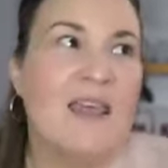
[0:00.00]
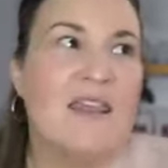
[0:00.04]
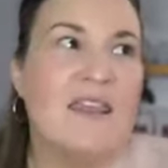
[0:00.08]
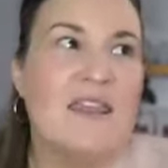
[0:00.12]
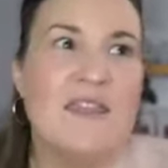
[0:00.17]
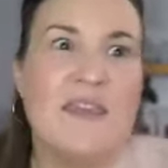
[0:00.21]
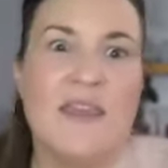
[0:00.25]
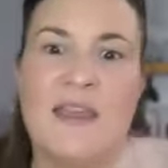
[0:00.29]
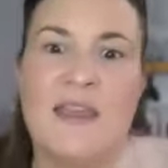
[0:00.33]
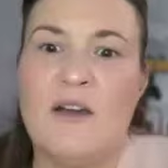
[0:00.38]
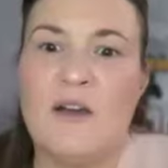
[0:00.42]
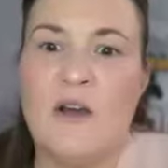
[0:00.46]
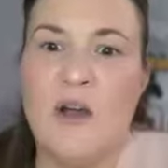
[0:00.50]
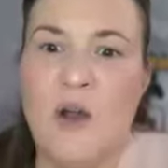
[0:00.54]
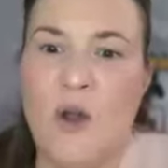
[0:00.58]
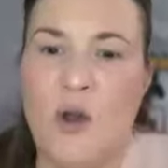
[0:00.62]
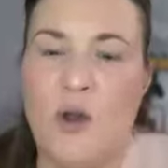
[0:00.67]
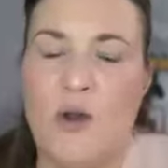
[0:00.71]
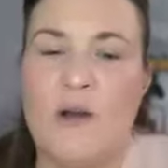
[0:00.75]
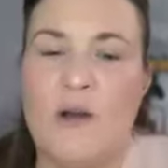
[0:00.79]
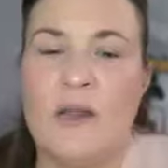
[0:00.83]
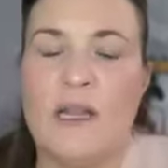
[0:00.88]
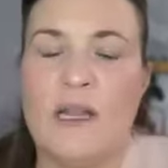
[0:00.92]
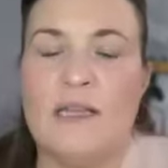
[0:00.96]
they're
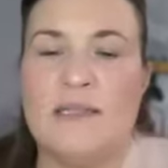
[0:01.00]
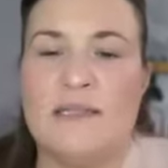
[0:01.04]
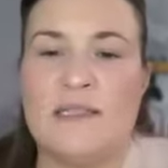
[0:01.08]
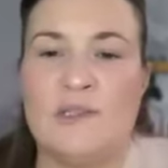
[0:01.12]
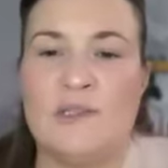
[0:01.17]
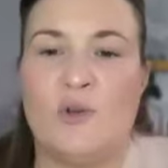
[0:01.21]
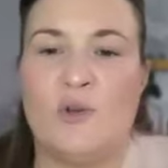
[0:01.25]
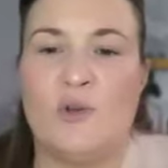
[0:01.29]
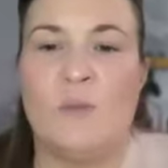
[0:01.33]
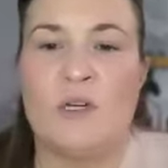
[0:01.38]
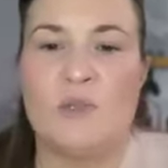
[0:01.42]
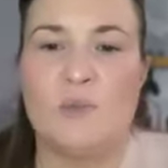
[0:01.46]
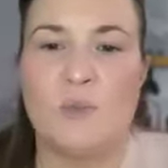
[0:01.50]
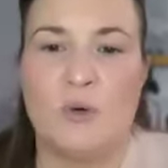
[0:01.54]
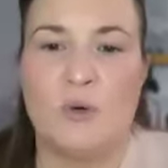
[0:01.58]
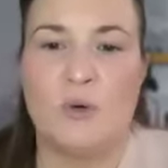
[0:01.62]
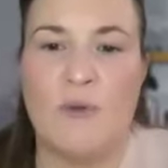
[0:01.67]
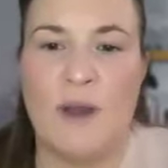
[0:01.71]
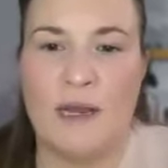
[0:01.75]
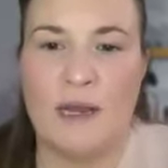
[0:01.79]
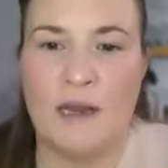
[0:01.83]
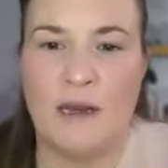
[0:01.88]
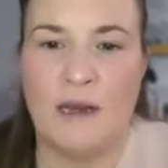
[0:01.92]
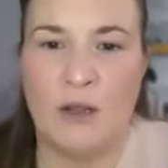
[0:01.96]
already so much more
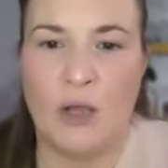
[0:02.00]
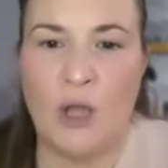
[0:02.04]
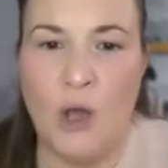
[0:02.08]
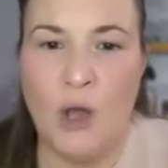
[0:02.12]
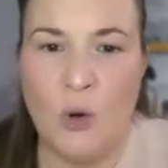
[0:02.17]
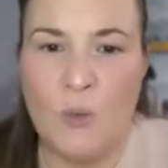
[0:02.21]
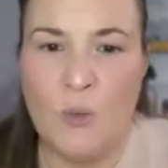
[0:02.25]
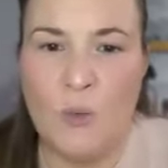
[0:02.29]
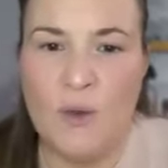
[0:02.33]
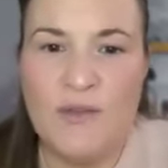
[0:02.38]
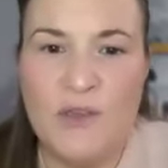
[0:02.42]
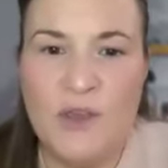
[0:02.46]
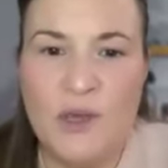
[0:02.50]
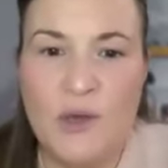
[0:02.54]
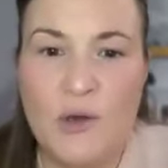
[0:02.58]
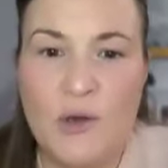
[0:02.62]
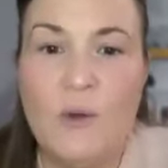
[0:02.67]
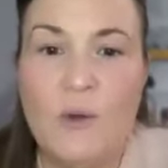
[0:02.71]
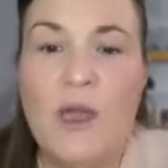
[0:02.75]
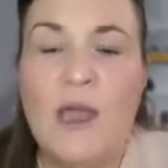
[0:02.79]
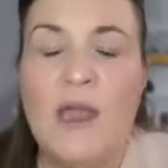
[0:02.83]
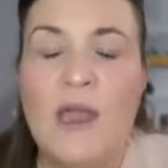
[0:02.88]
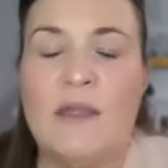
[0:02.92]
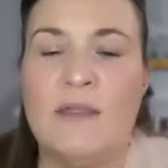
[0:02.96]
ready to go with
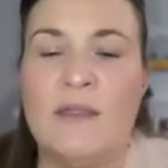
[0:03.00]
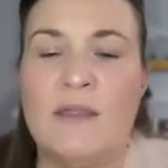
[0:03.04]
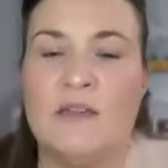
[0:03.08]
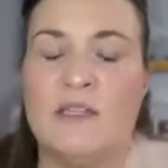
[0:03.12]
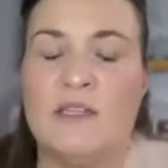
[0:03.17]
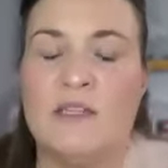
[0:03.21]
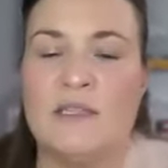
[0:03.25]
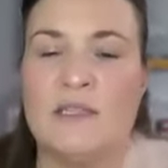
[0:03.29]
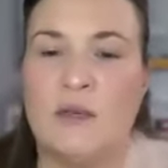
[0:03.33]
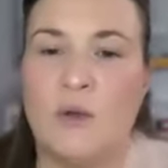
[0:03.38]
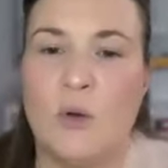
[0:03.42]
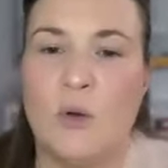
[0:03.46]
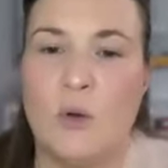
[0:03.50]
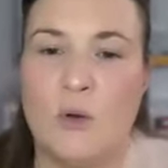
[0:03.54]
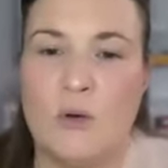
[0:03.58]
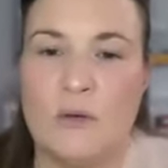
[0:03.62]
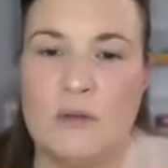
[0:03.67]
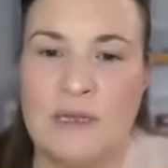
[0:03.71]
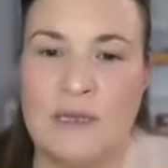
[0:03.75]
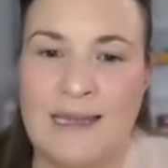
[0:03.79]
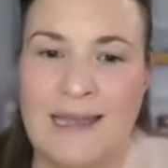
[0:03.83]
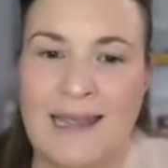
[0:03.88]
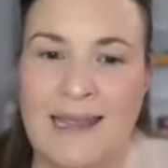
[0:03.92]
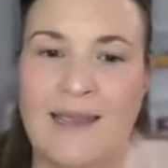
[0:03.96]
you than just a
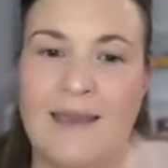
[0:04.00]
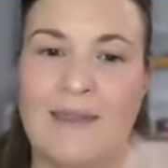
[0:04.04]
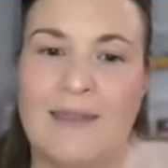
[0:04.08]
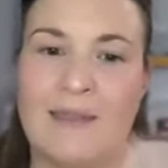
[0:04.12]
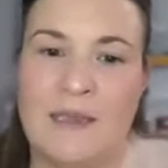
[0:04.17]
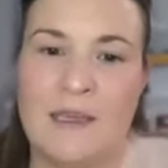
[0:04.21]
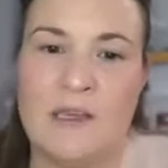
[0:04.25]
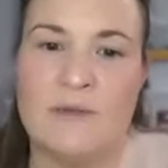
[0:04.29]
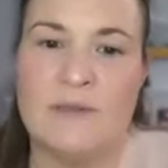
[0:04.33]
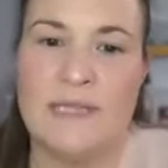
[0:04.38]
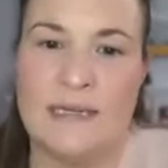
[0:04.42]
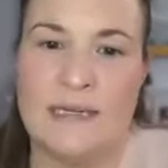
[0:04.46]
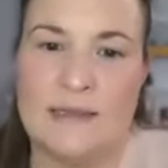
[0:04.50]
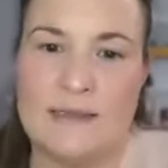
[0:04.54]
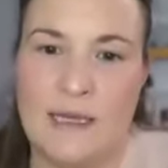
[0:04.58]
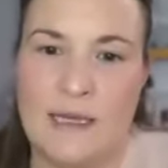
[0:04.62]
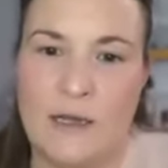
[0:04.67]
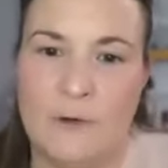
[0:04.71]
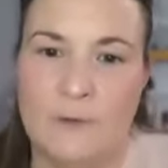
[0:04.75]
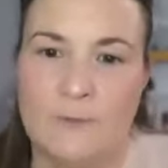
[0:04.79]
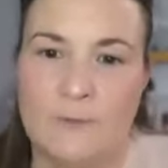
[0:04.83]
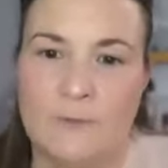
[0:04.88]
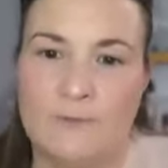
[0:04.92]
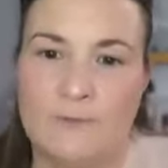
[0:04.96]
cold link that you sent
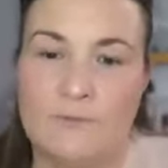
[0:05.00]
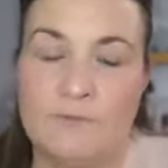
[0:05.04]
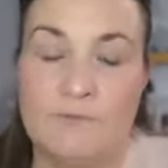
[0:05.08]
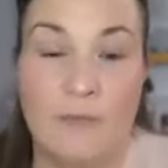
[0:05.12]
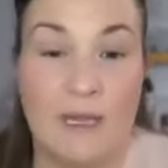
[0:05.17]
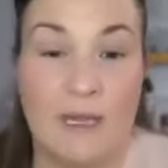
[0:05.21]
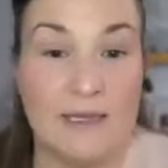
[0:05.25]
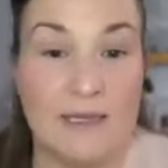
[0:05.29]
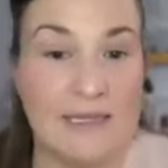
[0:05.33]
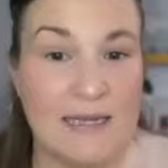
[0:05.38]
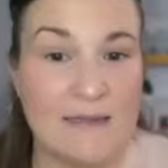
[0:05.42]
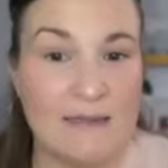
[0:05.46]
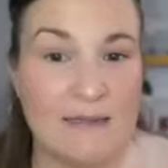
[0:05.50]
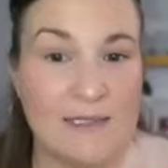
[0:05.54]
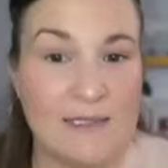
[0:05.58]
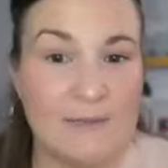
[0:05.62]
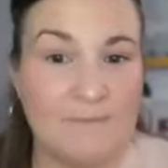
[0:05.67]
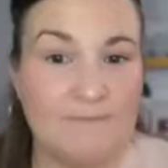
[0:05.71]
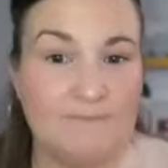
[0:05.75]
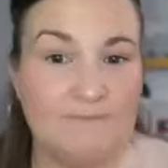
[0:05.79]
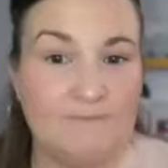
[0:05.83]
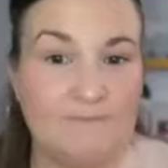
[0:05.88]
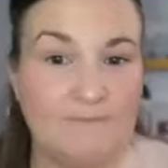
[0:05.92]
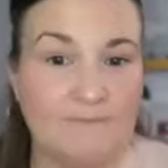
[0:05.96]
out. Make
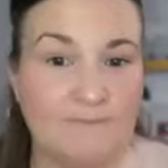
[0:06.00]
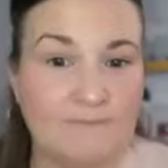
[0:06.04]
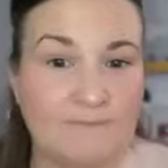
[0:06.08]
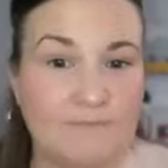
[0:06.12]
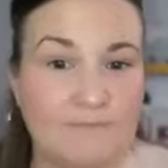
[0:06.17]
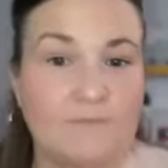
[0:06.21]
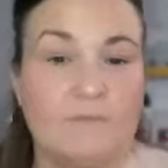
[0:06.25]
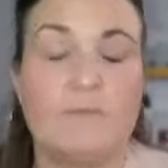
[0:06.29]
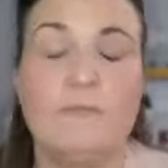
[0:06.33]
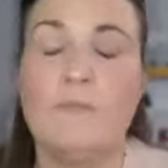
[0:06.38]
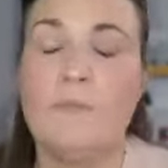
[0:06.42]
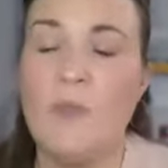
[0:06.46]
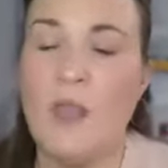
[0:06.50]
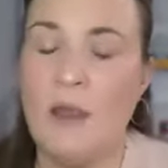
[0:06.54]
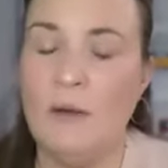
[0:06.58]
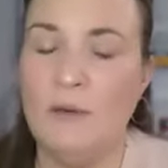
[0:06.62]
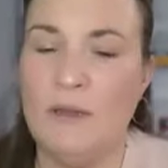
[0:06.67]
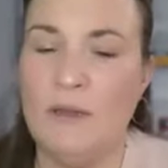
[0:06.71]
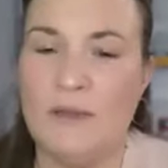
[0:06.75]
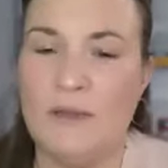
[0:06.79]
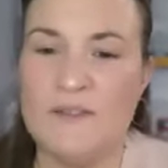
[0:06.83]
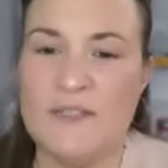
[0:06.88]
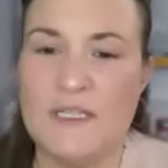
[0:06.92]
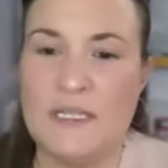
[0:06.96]
sense? I
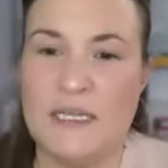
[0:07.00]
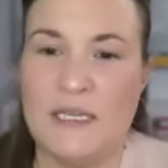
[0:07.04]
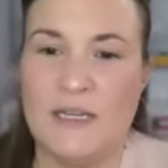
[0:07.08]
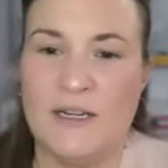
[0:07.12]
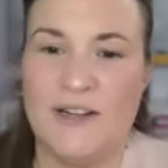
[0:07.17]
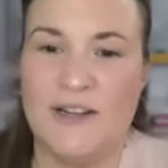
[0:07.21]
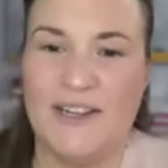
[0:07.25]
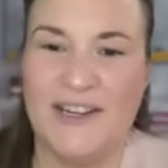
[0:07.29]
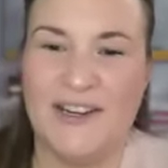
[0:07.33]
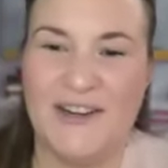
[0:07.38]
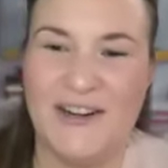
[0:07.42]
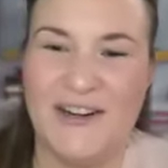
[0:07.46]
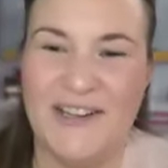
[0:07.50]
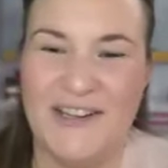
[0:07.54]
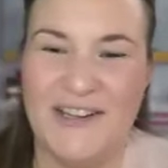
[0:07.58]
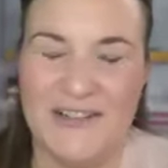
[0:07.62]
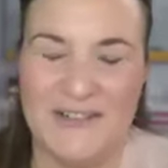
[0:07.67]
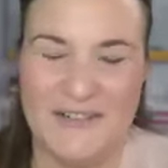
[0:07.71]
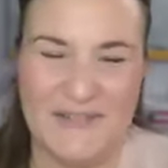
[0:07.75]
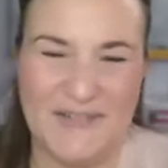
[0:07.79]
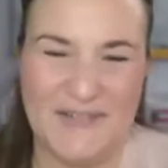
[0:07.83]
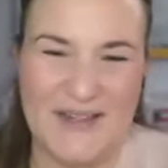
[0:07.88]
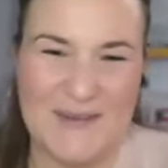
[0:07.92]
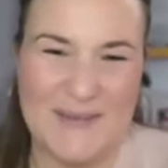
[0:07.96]
would love to hear
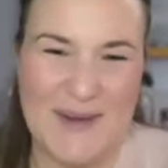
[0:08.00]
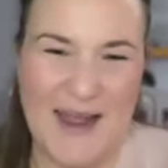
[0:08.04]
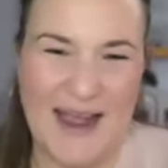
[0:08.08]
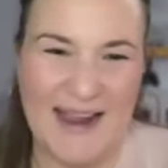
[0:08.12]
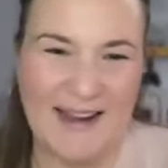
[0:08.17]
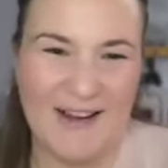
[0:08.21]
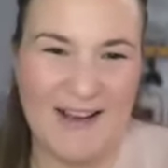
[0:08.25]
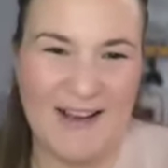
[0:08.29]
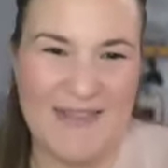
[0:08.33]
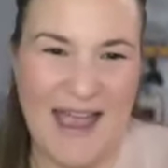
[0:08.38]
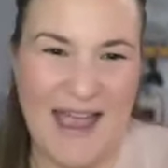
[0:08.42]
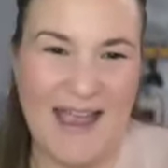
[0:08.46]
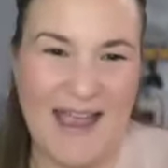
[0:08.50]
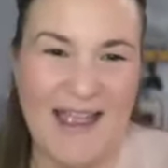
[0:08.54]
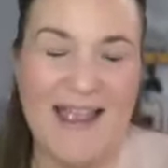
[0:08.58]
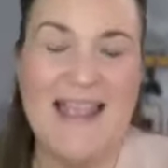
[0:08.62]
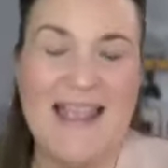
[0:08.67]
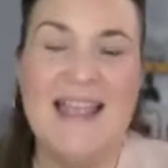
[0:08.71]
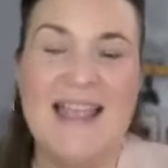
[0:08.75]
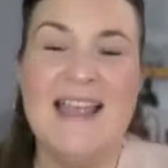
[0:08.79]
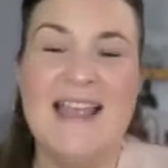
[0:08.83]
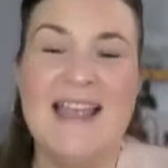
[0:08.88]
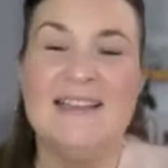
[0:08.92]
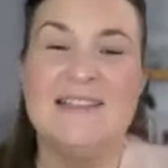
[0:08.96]
your feedback on that.
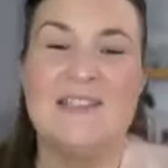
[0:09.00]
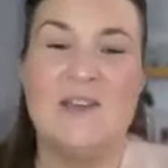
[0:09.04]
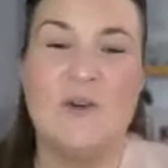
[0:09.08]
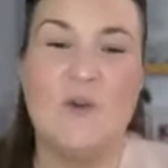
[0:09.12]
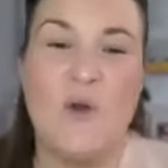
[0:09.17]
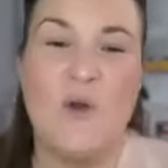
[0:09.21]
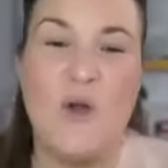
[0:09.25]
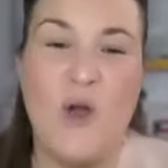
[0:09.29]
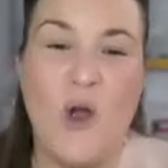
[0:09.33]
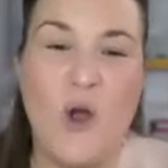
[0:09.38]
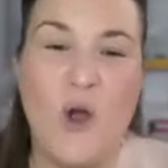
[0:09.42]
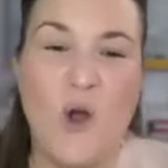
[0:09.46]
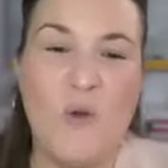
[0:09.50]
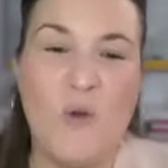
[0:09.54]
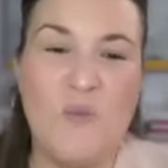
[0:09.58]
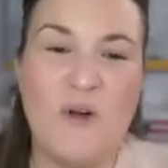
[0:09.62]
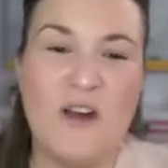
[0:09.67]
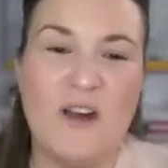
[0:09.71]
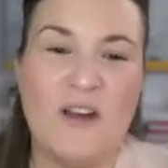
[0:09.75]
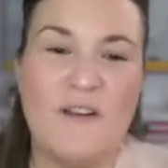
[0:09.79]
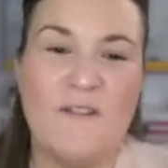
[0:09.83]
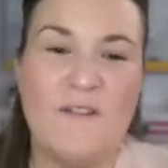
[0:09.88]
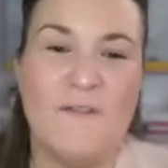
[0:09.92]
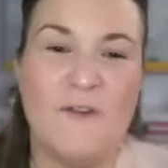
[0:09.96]
So
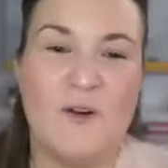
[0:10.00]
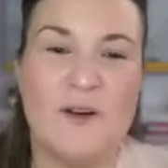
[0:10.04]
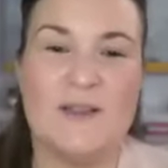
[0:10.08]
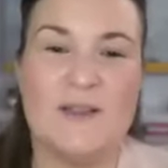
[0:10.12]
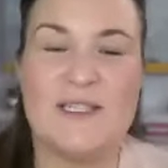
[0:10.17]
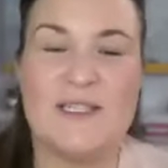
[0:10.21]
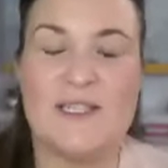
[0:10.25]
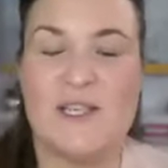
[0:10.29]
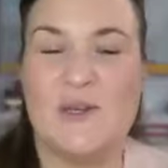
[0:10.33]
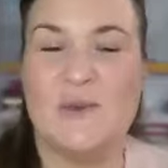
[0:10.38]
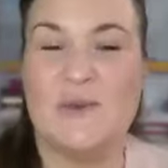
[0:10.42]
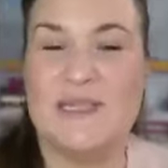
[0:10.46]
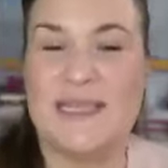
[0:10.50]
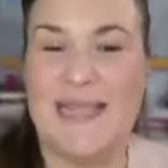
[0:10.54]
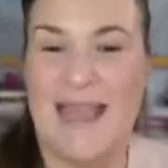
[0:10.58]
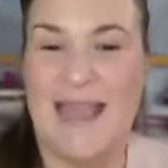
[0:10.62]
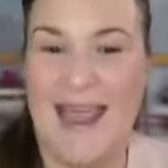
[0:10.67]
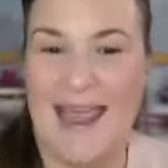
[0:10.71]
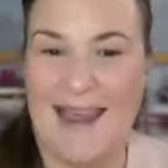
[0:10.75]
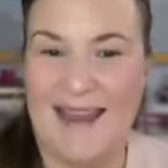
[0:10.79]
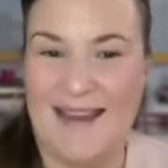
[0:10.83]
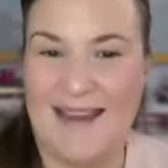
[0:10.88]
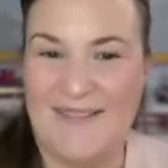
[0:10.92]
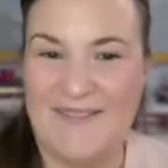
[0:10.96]
homework for
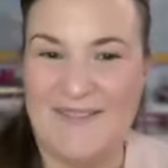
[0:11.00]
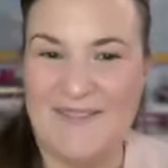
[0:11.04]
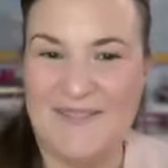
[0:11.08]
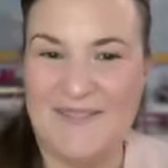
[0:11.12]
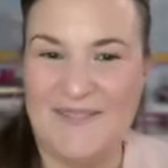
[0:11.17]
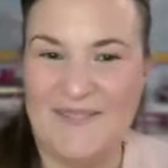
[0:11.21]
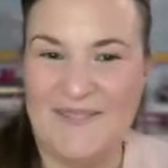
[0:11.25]
today